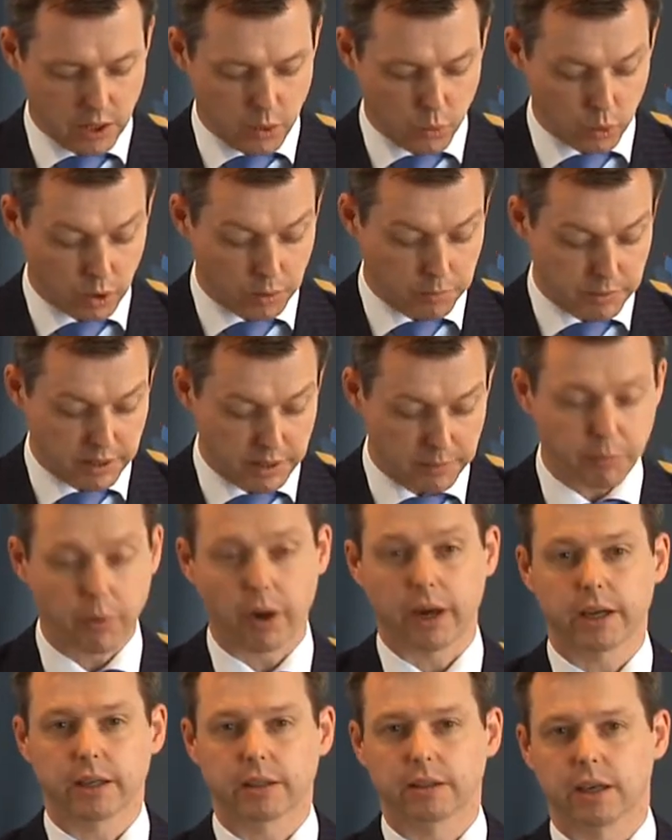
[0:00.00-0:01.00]
will be a
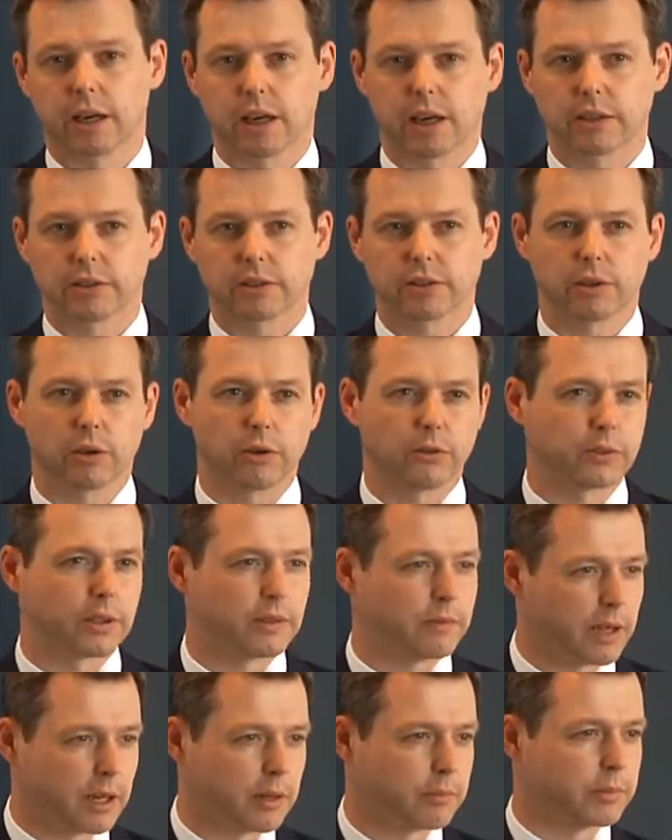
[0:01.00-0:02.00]
prior task of
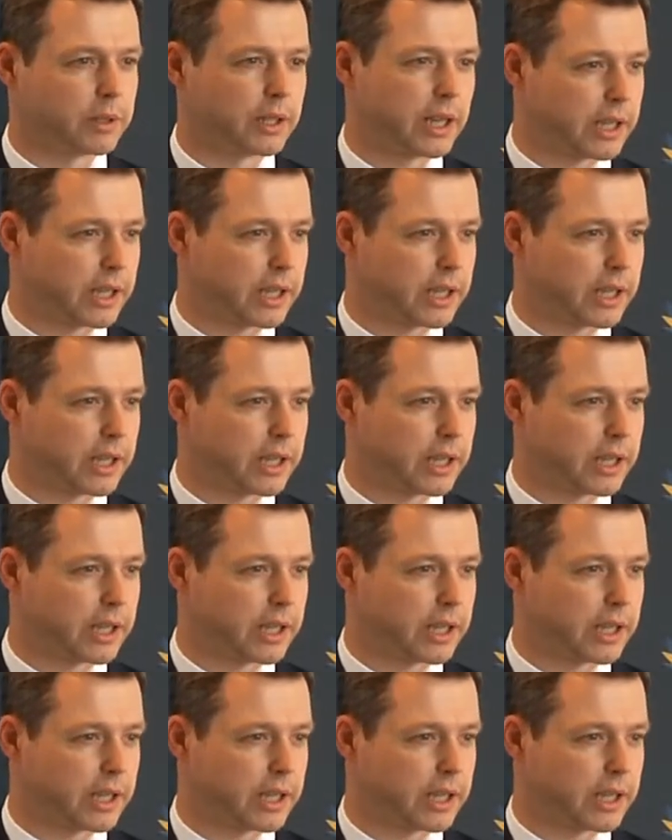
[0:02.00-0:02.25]
development